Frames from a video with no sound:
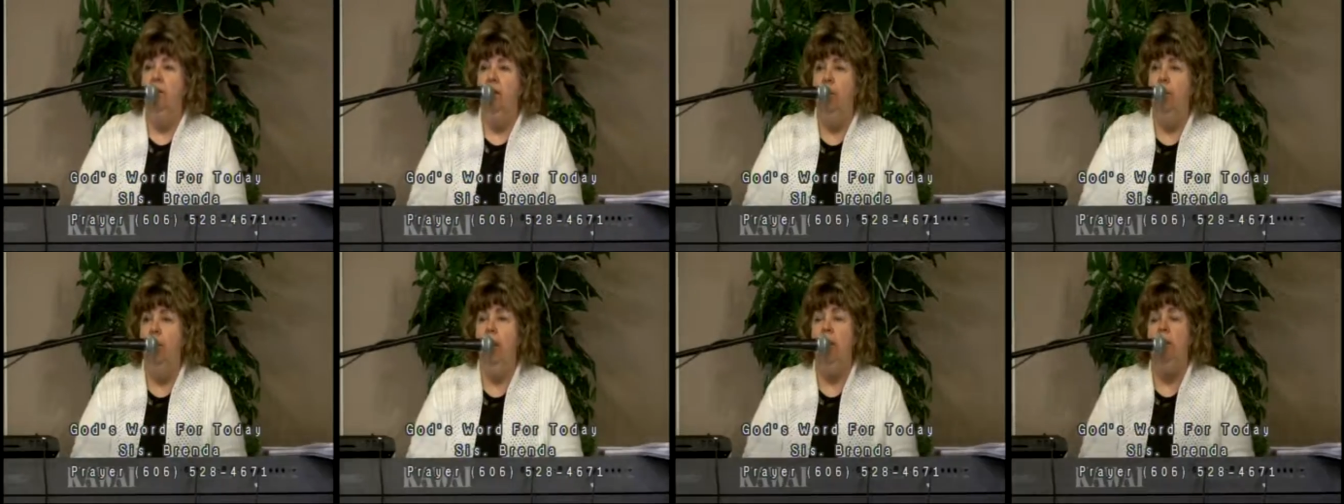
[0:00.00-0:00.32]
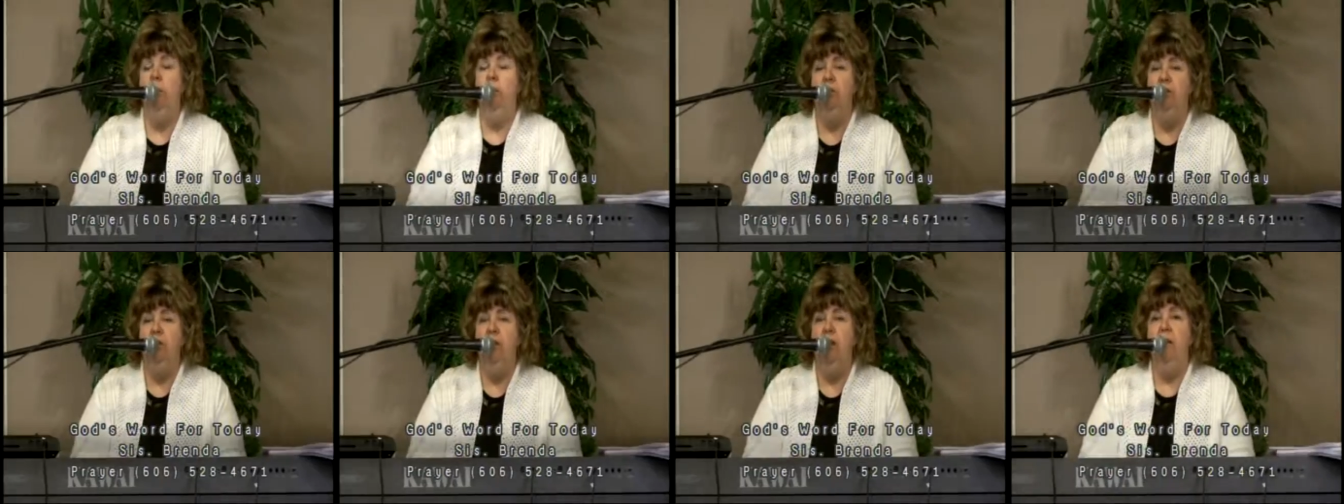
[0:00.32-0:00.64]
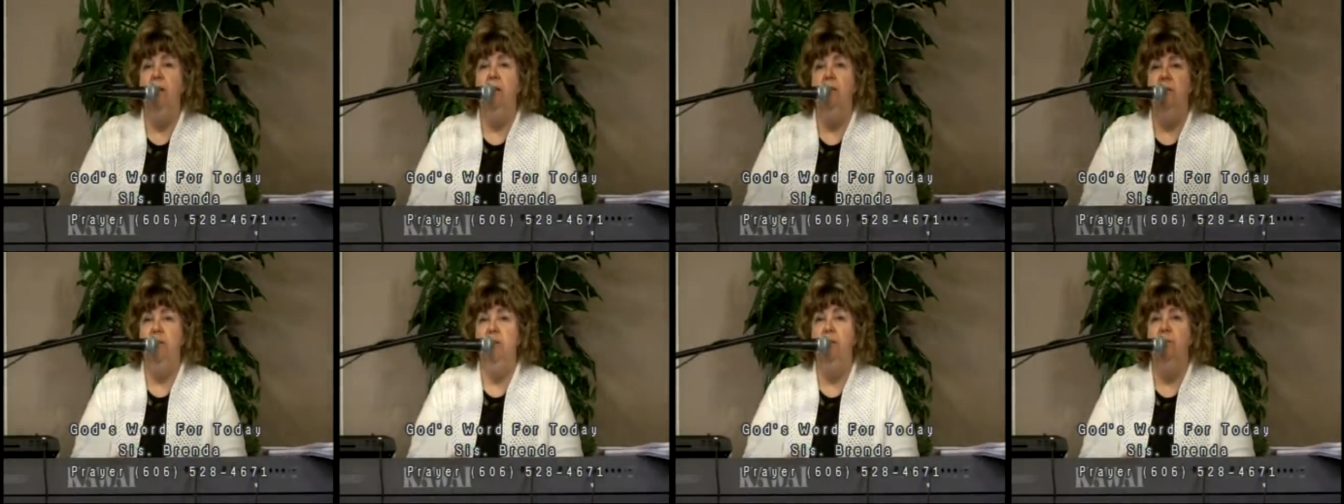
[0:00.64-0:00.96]
The Bible
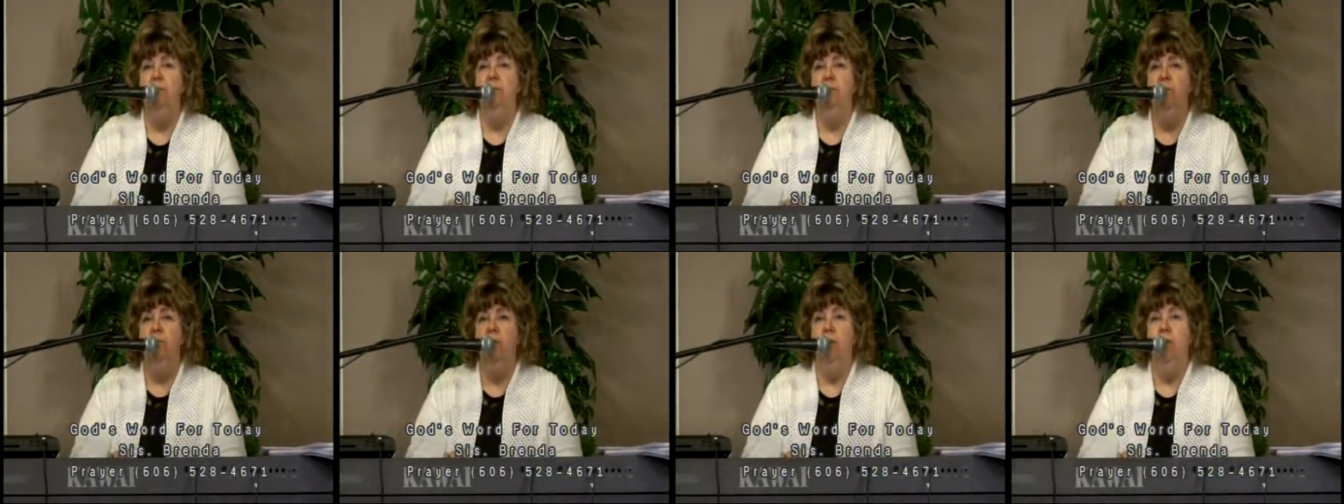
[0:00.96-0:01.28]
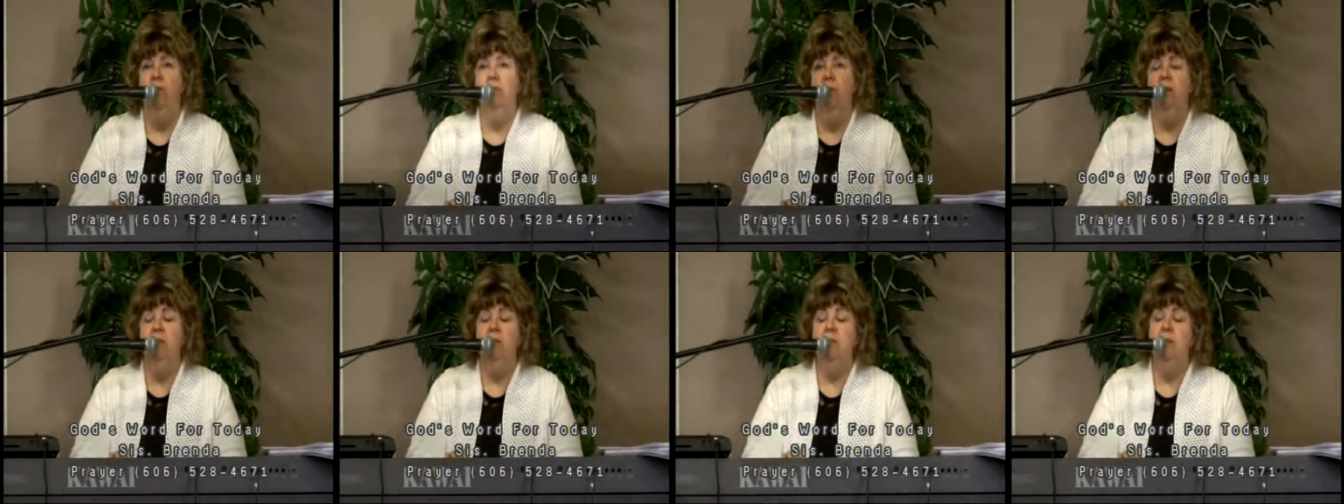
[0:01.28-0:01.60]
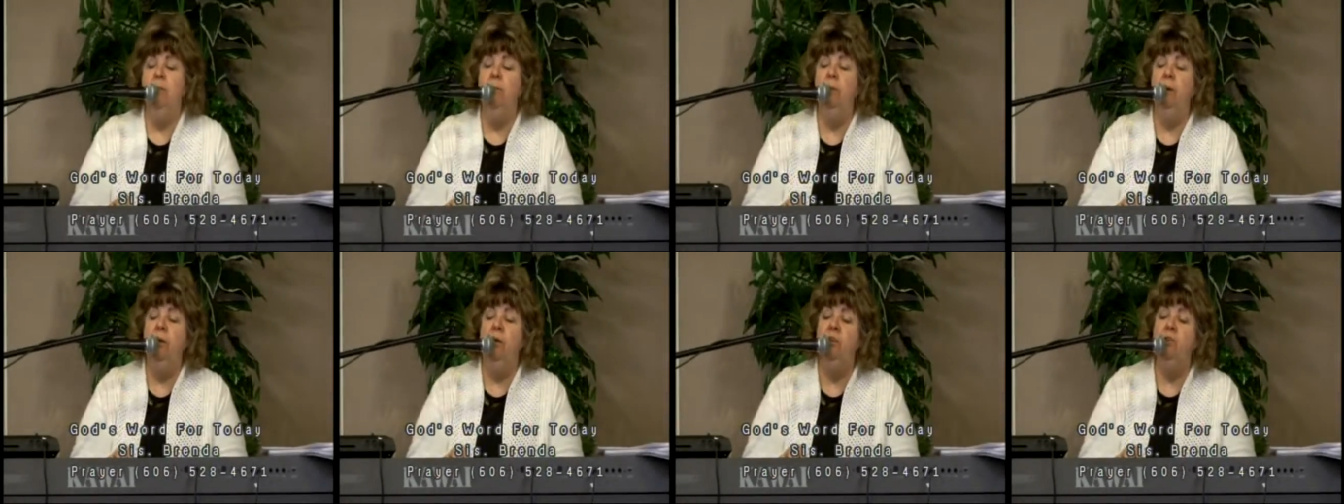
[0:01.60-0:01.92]
says that this
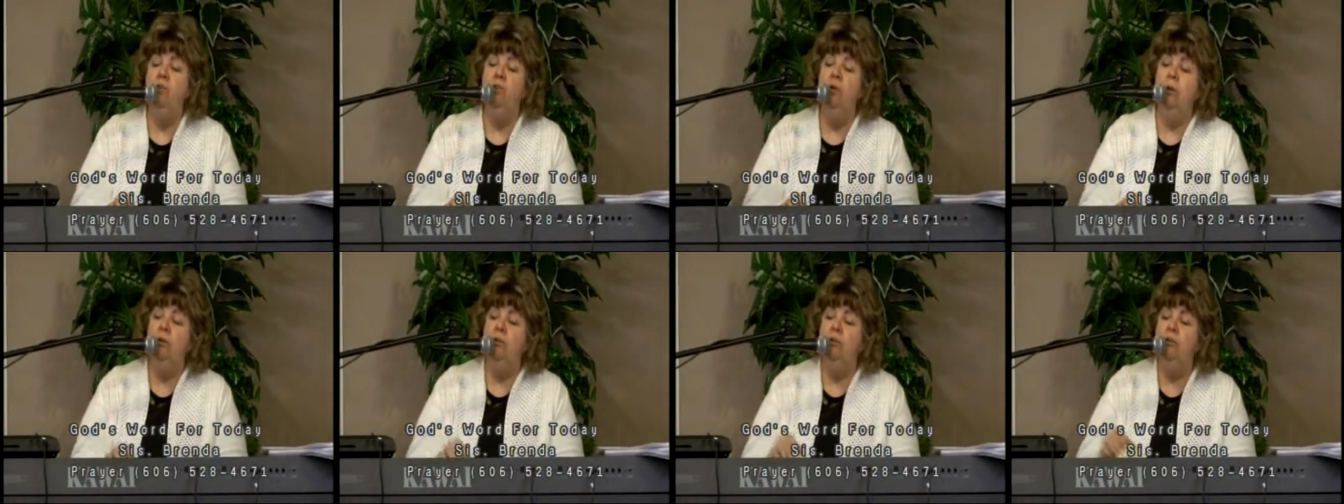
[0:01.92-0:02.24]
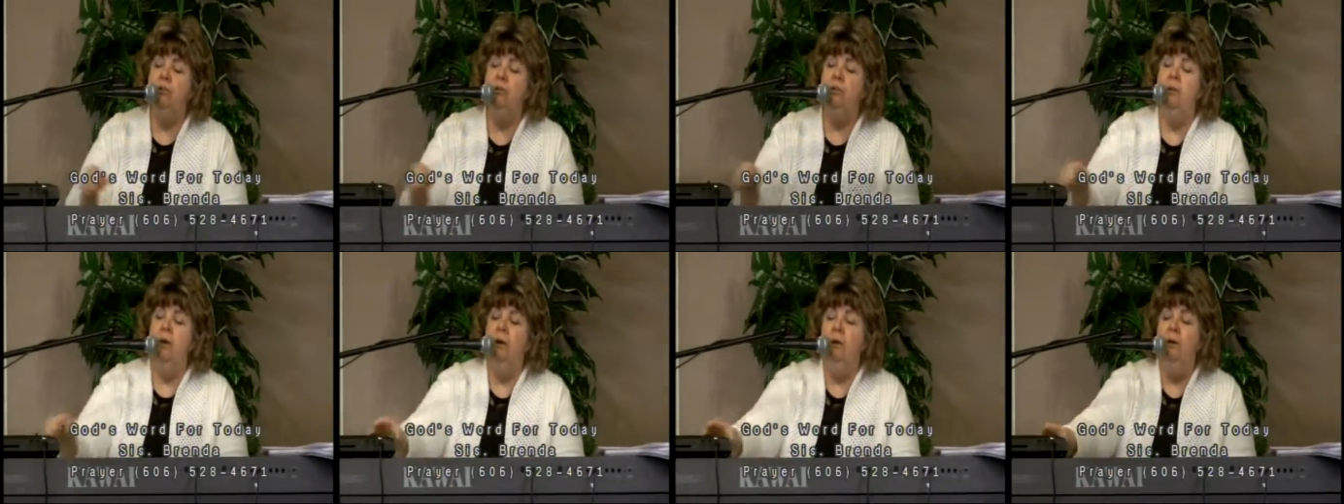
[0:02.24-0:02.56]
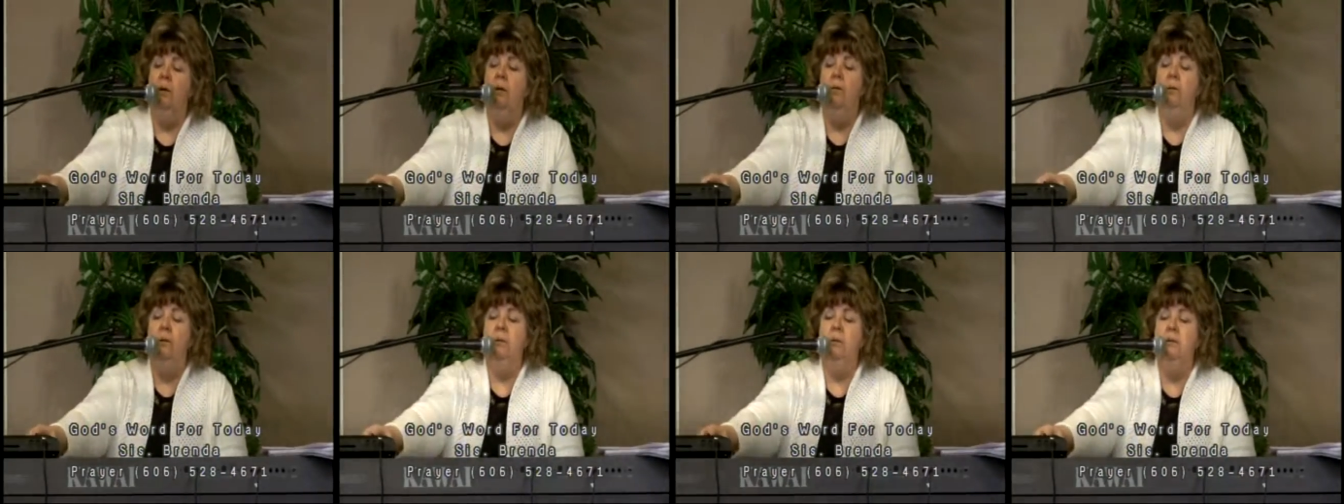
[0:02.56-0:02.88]
administration
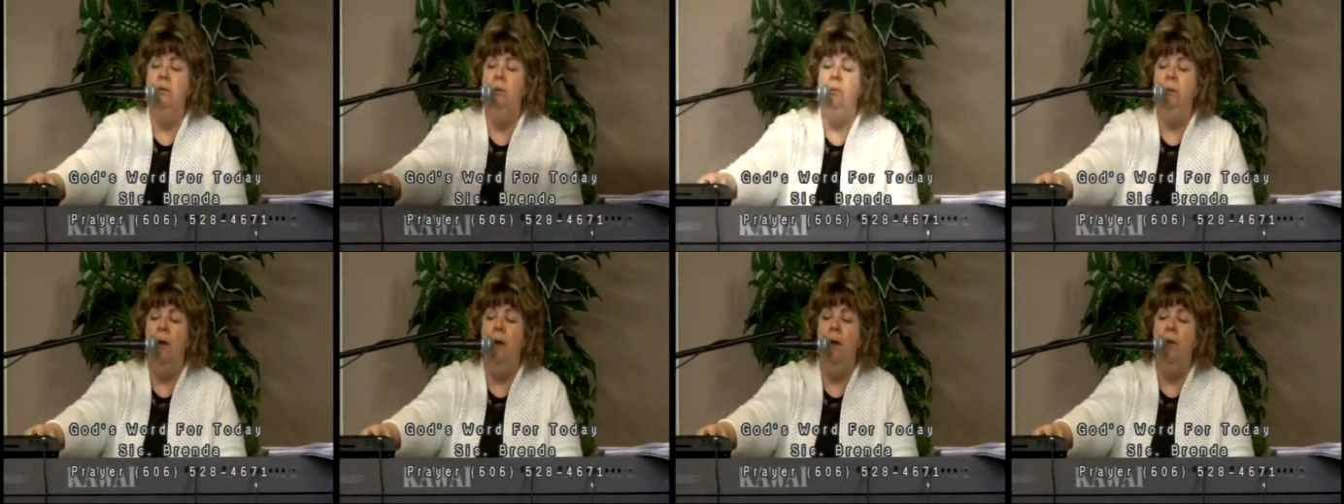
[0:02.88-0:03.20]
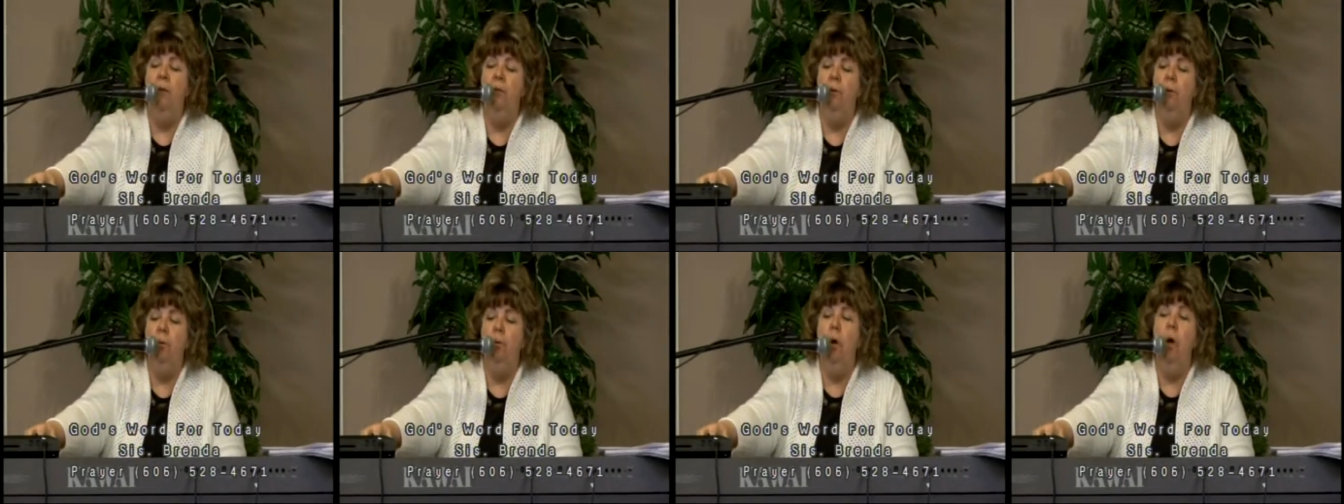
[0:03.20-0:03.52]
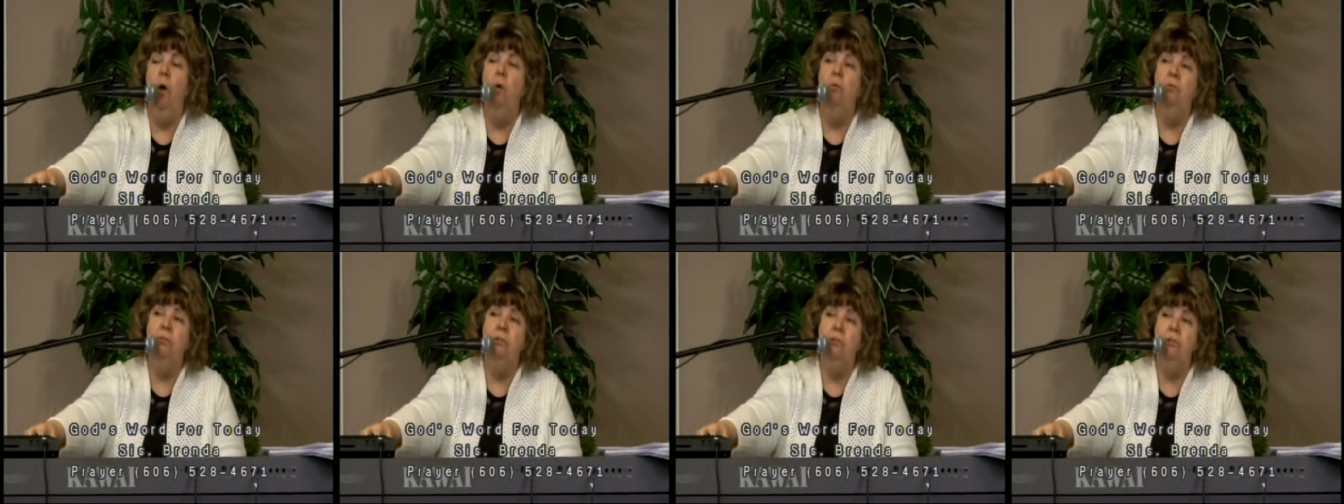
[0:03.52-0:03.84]
not only supplied the
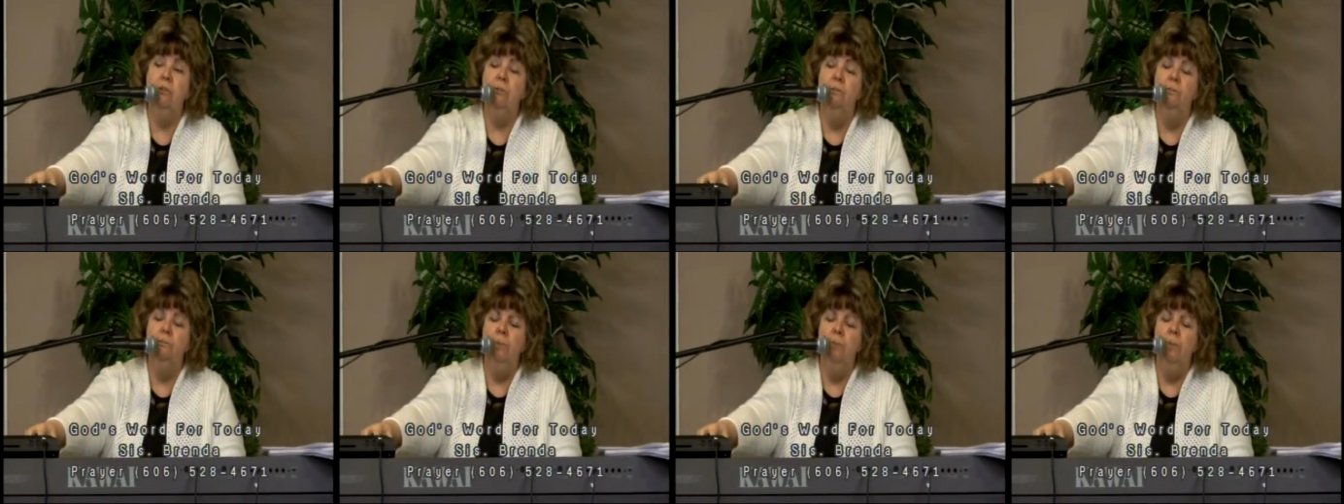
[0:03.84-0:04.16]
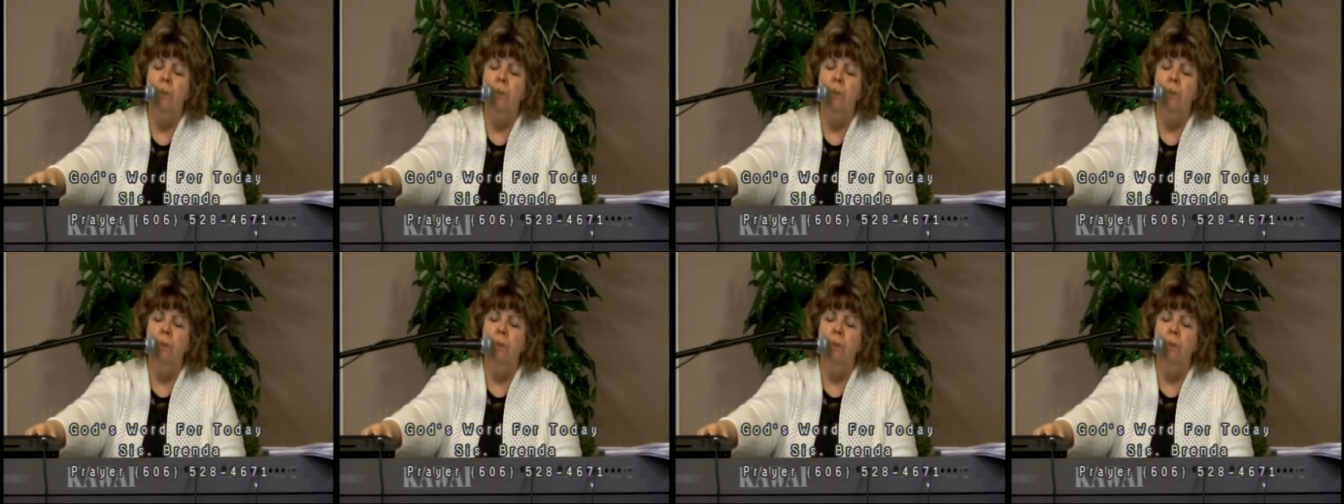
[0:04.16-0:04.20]
want